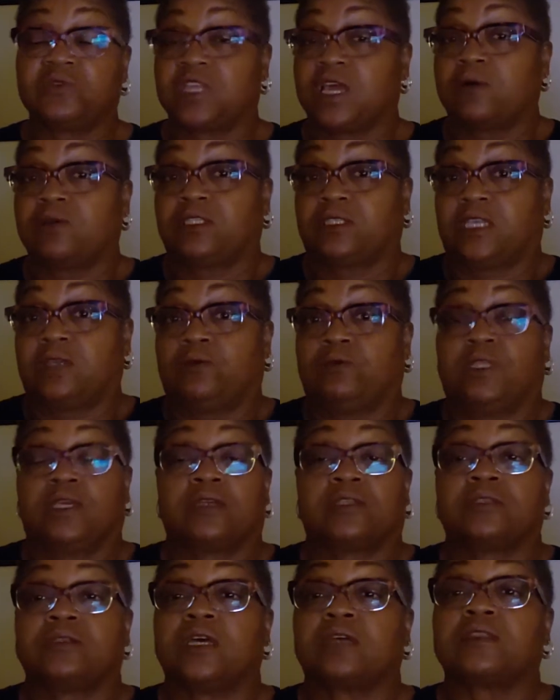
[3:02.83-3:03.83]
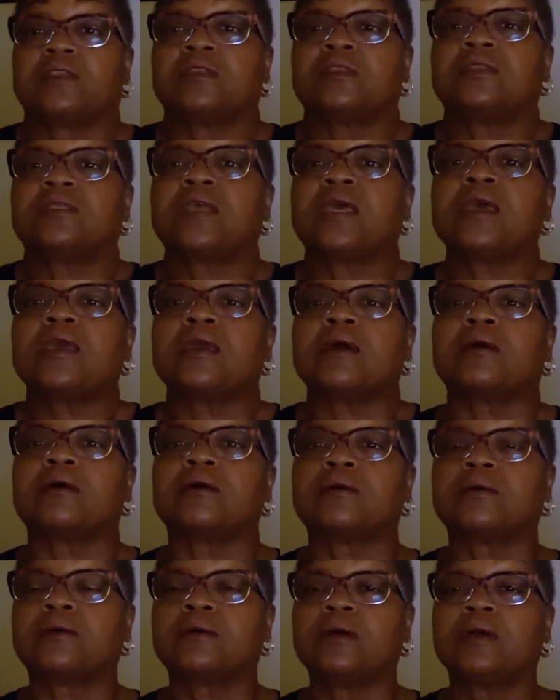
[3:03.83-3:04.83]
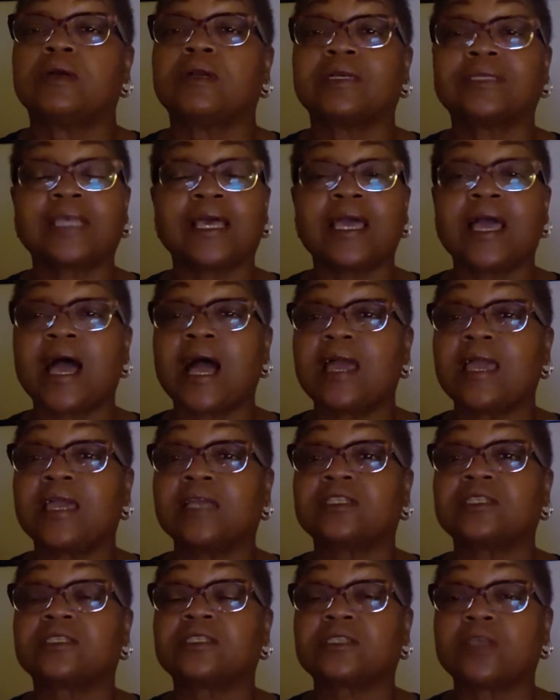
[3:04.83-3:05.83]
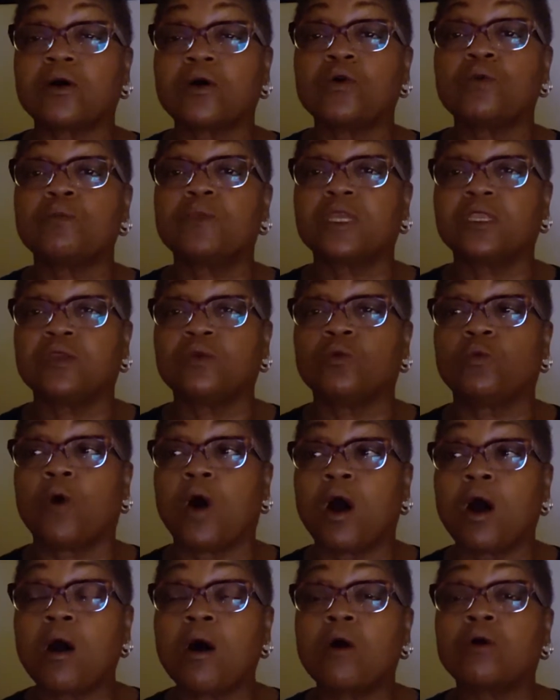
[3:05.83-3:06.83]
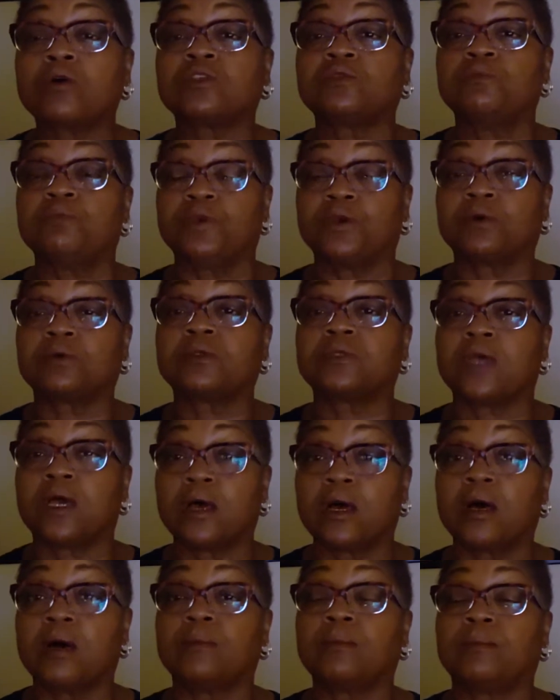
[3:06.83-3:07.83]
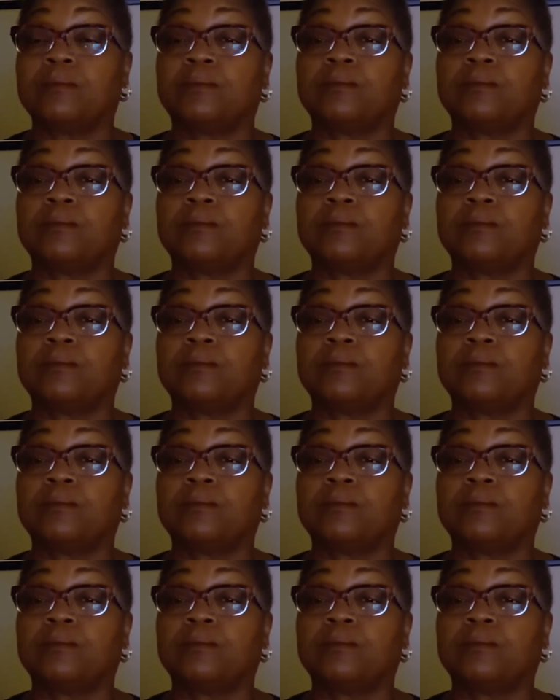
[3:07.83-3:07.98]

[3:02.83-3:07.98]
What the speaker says: And I always say, there's nothing to tell. Because I had so many walls built up.